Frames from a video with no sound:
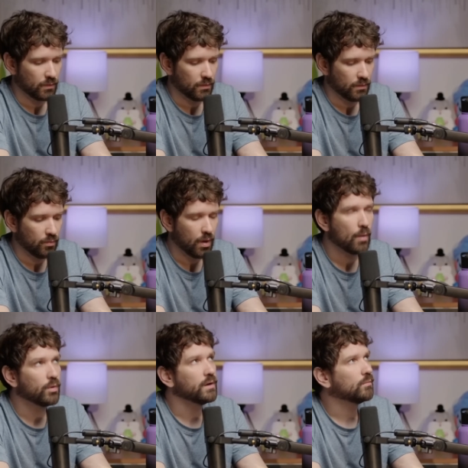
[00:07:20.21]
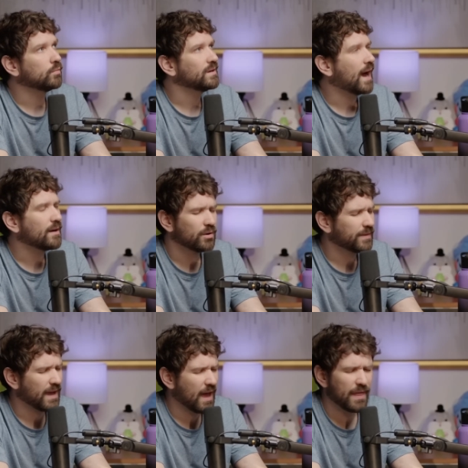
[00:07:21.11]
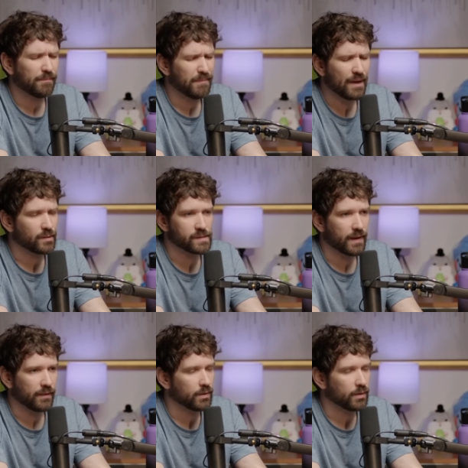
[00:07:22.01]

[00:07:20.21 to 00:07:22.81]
I don't know how that matters for anything.